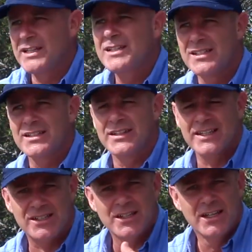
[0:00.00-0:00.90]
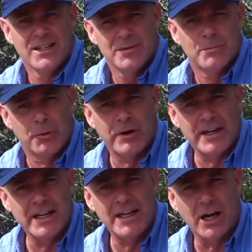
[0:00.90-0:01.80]
into this
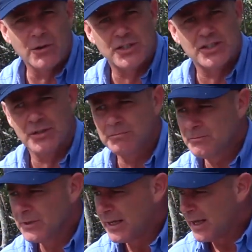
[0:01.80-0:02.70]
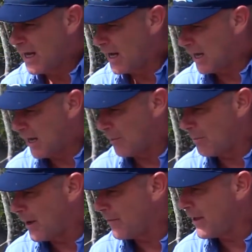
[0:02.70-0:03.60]
marine ecosystem,
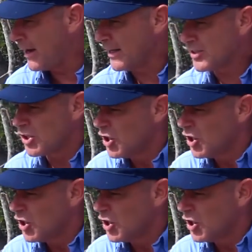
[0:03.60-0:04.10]
and then it